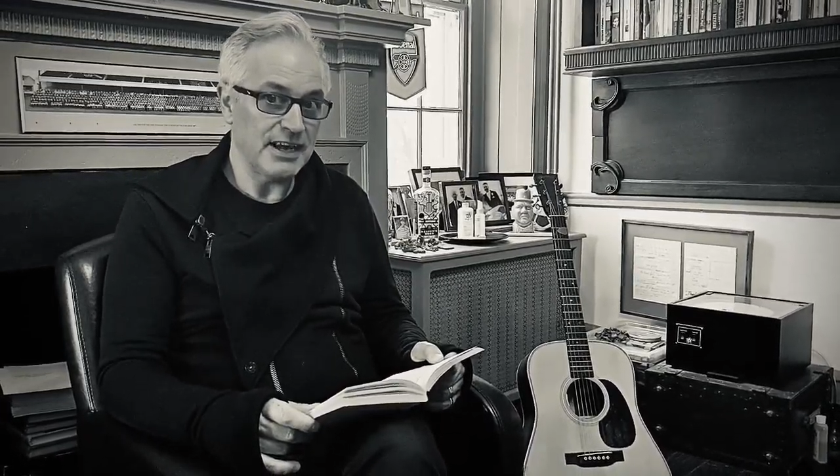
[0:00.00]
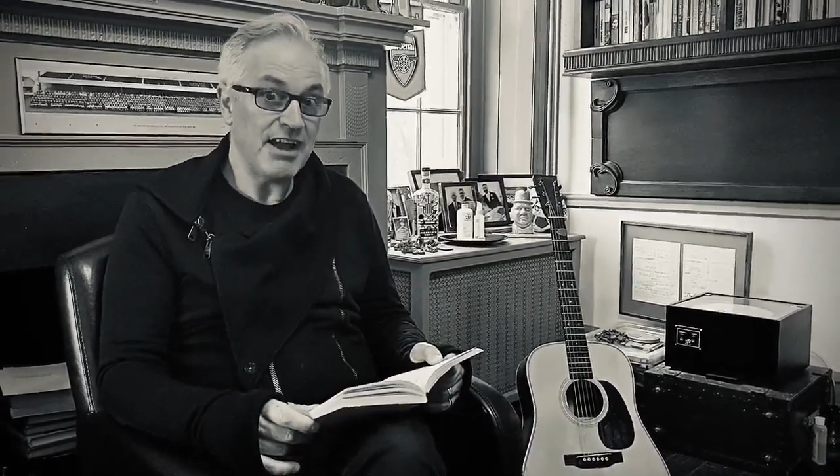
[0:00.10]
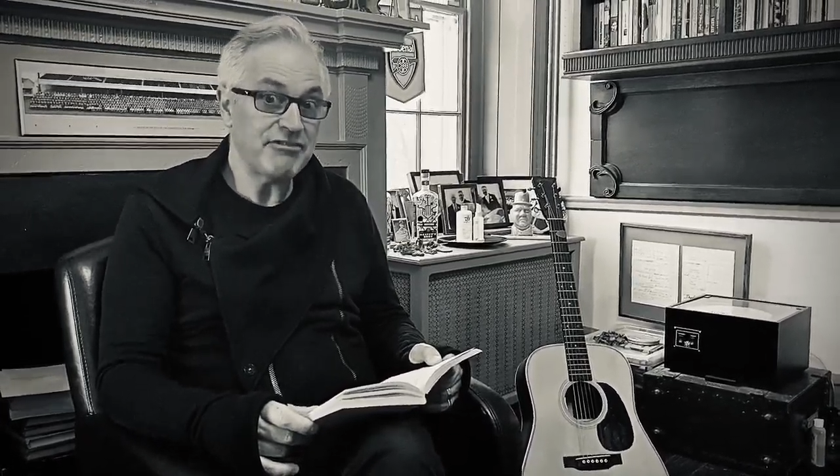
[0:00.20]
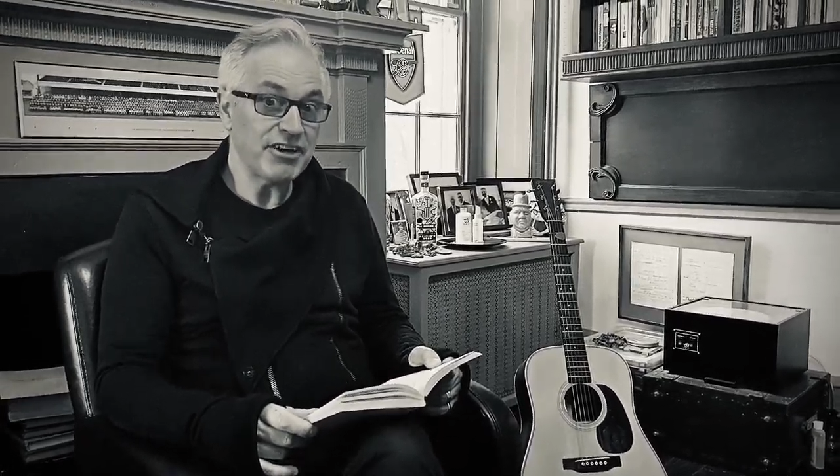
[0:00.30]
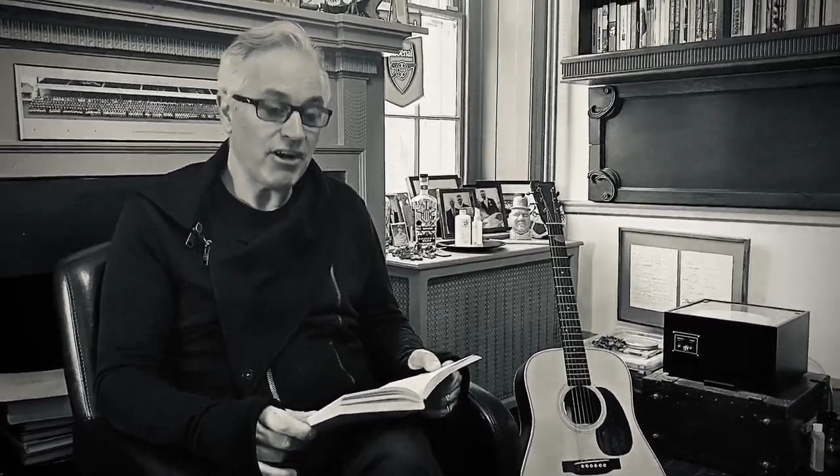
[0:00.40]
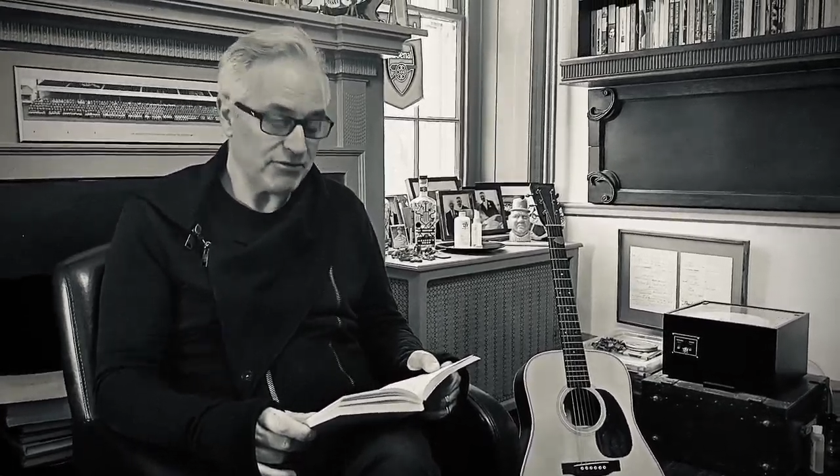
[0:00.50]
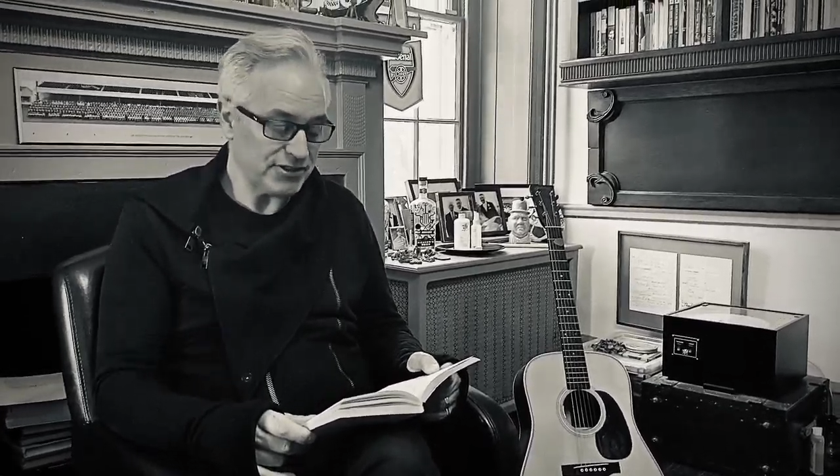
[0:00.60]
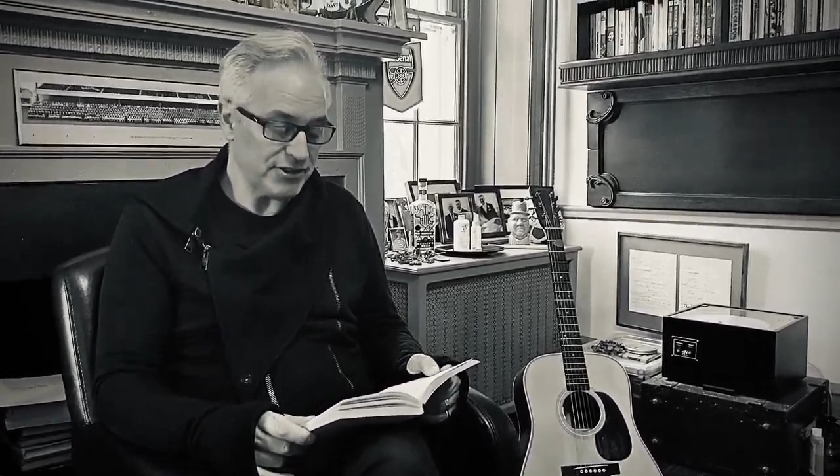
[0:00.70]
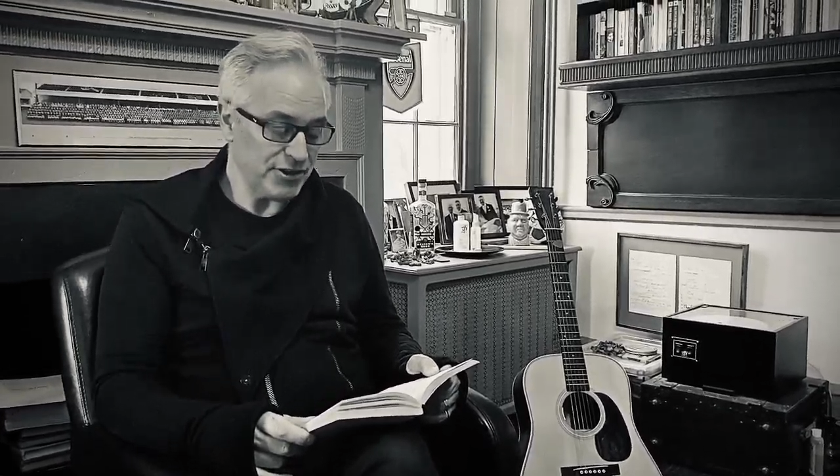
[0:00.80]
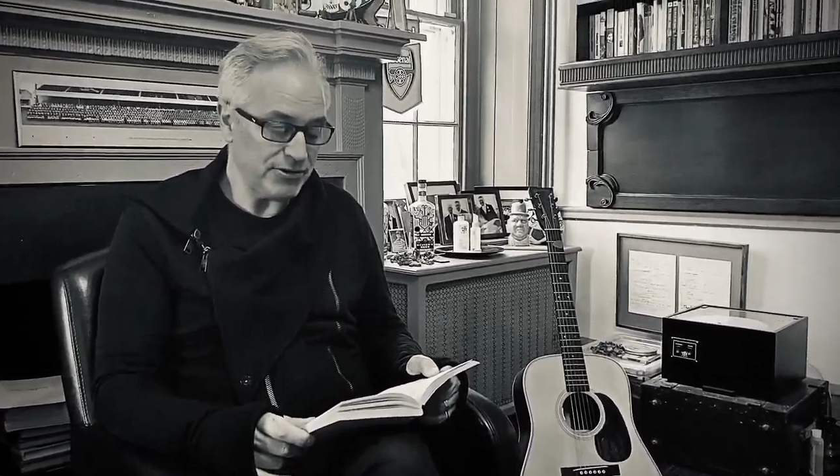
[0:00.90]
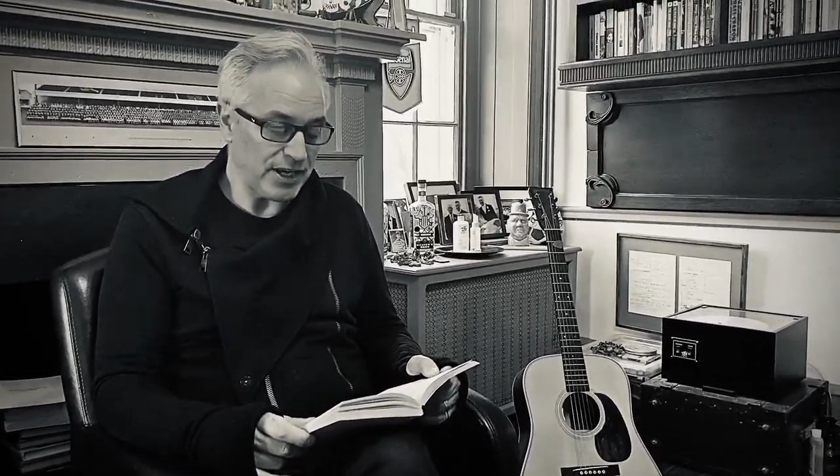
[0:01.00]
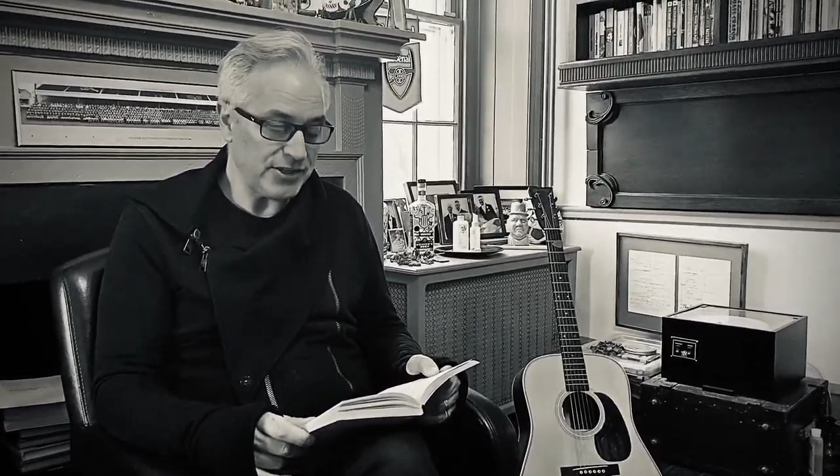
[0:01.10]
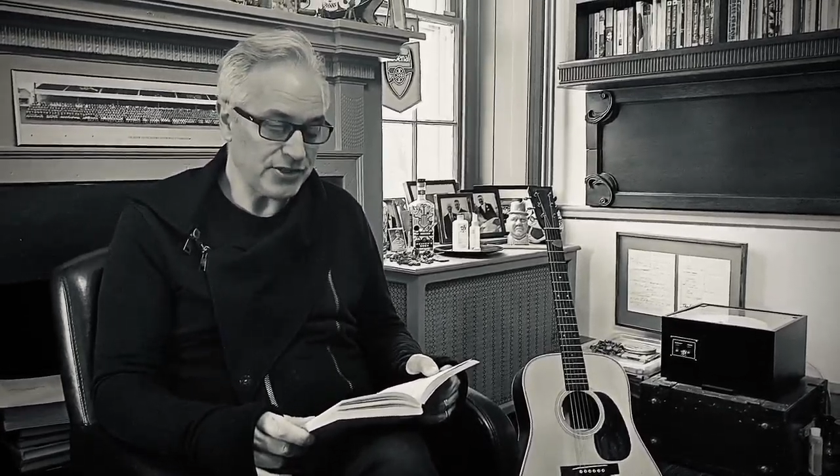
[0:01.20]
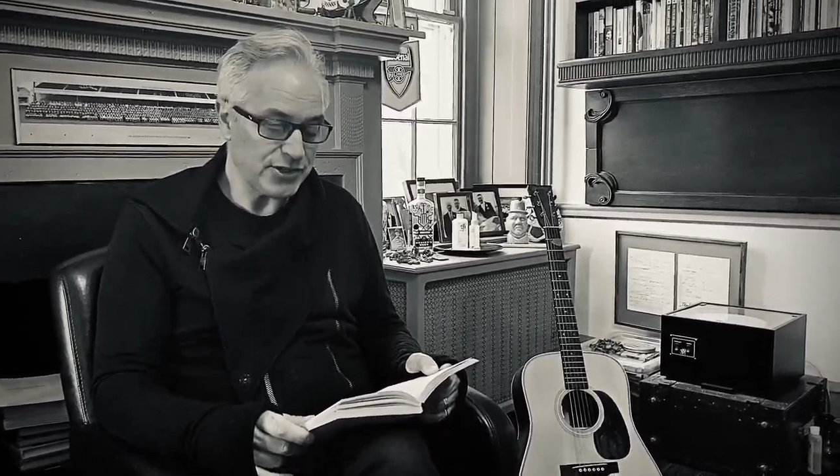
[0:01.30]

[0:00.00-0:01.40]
Every afternoon, I used